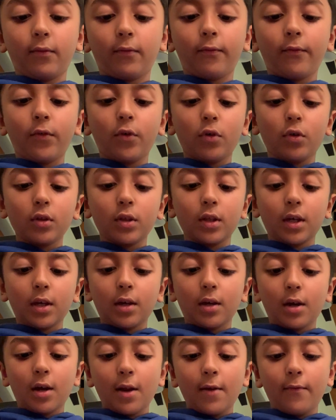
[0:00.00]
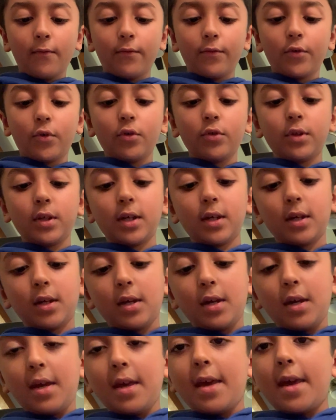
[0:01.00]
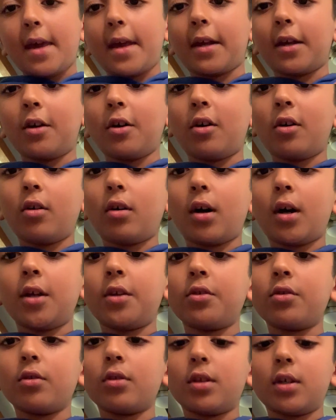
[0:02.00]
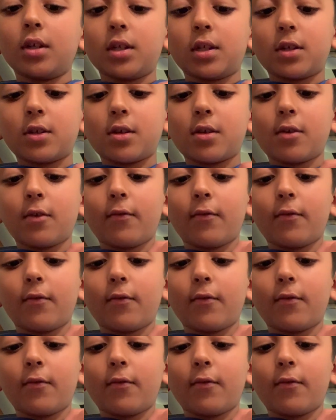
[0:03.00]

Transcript: fold it, unfold it, and go under this